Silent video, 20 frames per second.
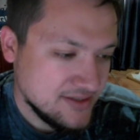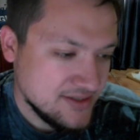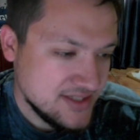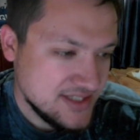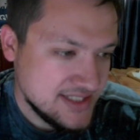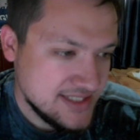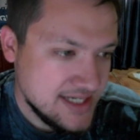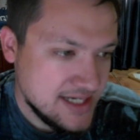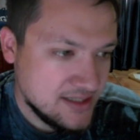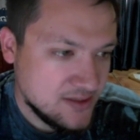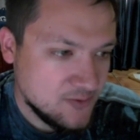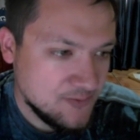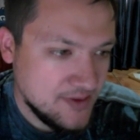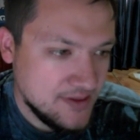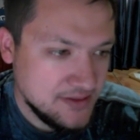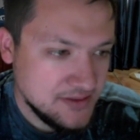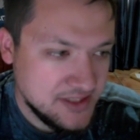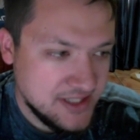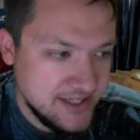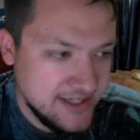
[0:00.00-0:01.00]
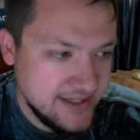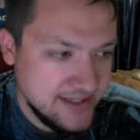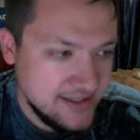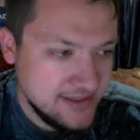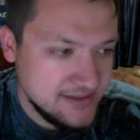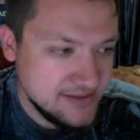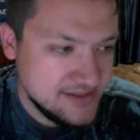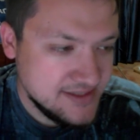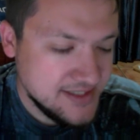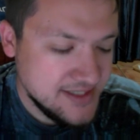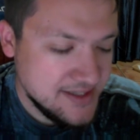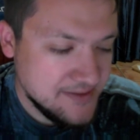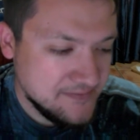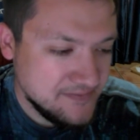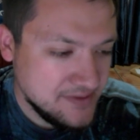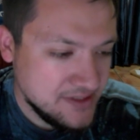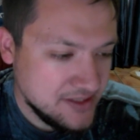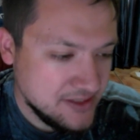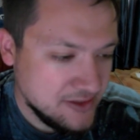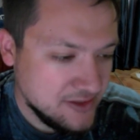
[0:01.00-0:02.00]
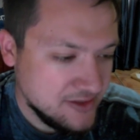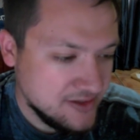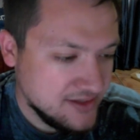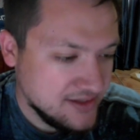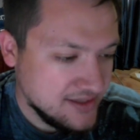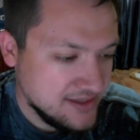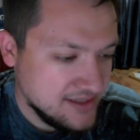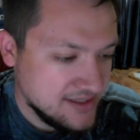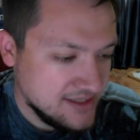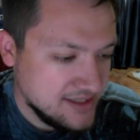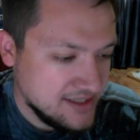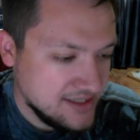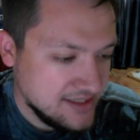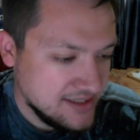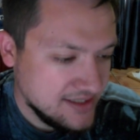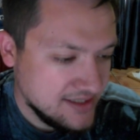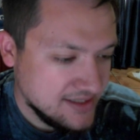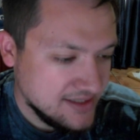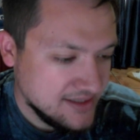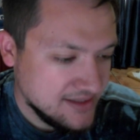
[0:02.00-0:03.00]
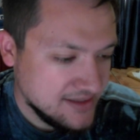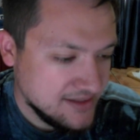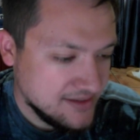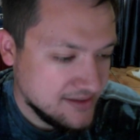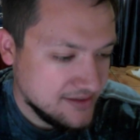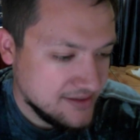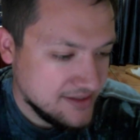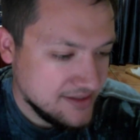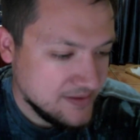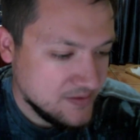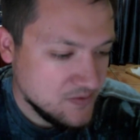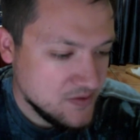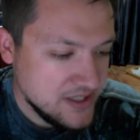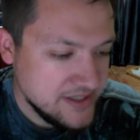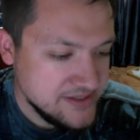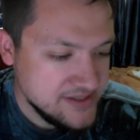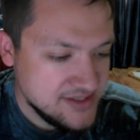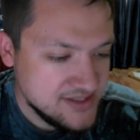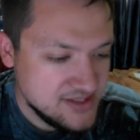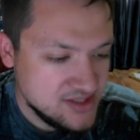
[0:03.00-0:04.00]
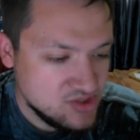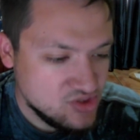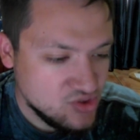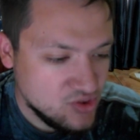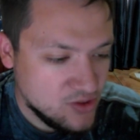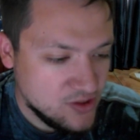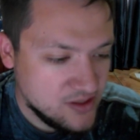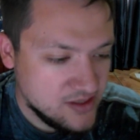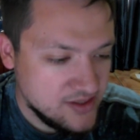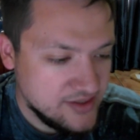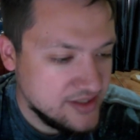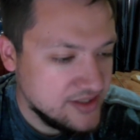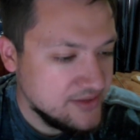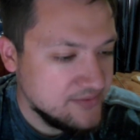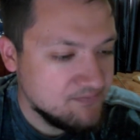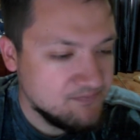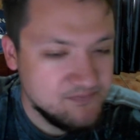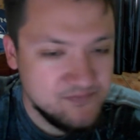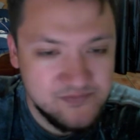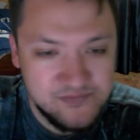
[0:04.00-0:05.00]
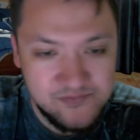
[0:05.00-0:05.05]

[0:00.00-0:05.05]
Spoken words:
Sacramento Kings have been the great story